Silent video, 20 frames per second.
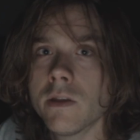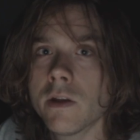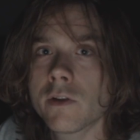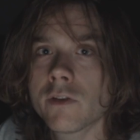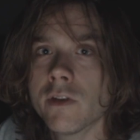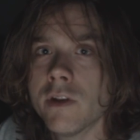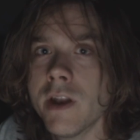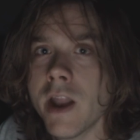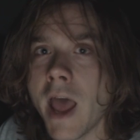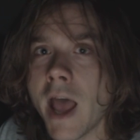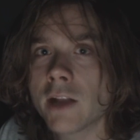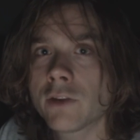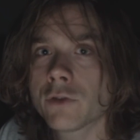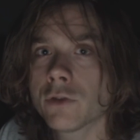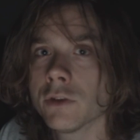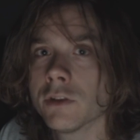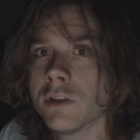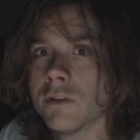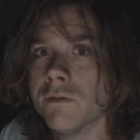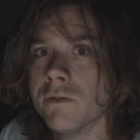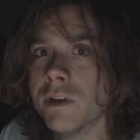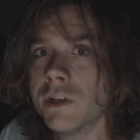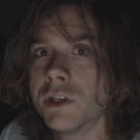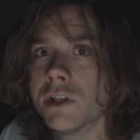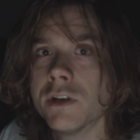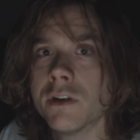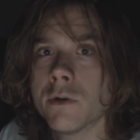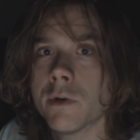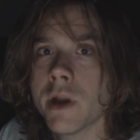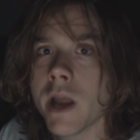There's a natural
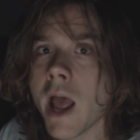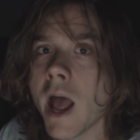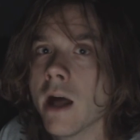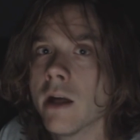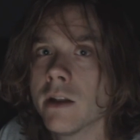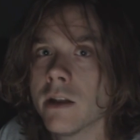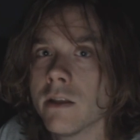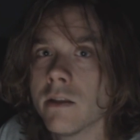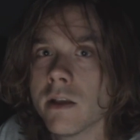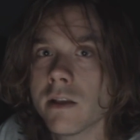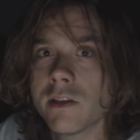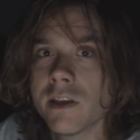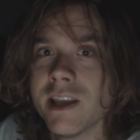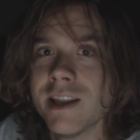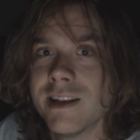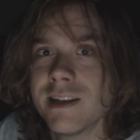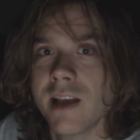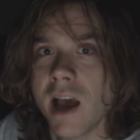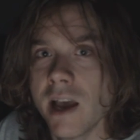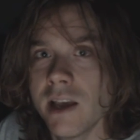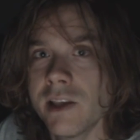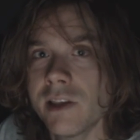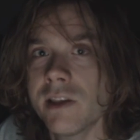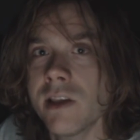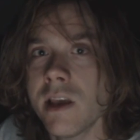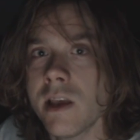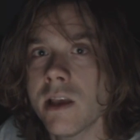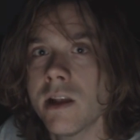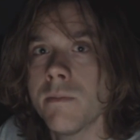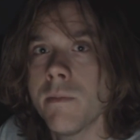division to reality that's
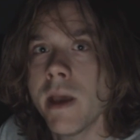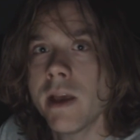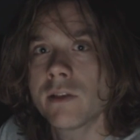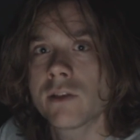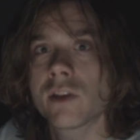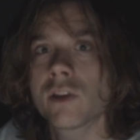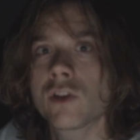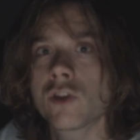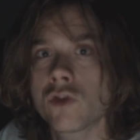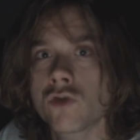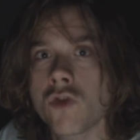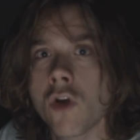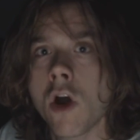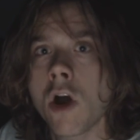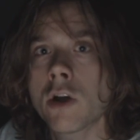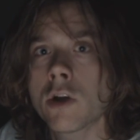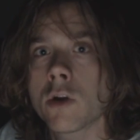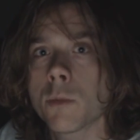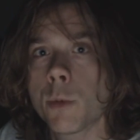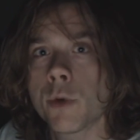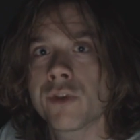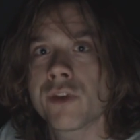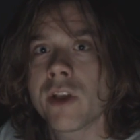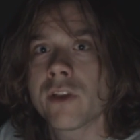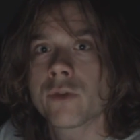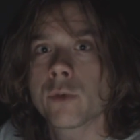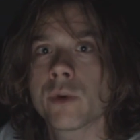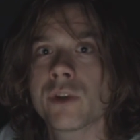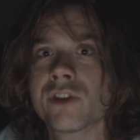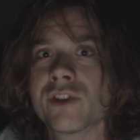enticing and it makes us stronger,
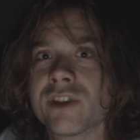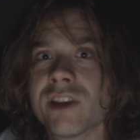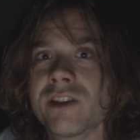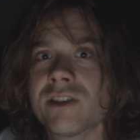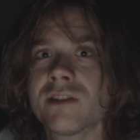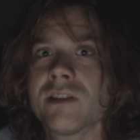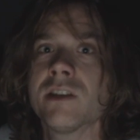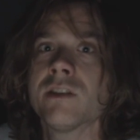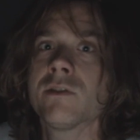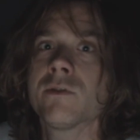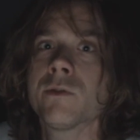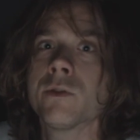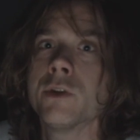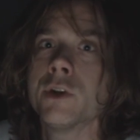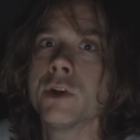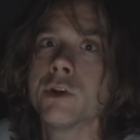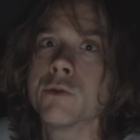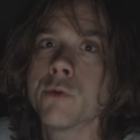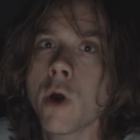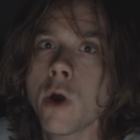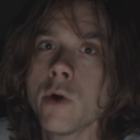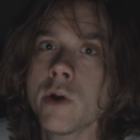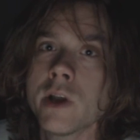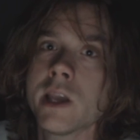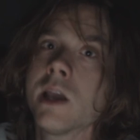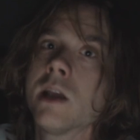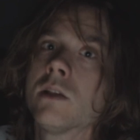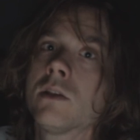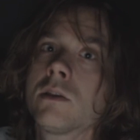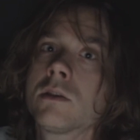presents resistance for you to grow
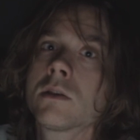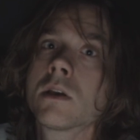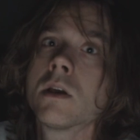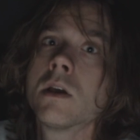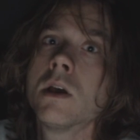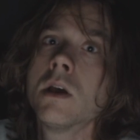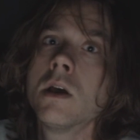against.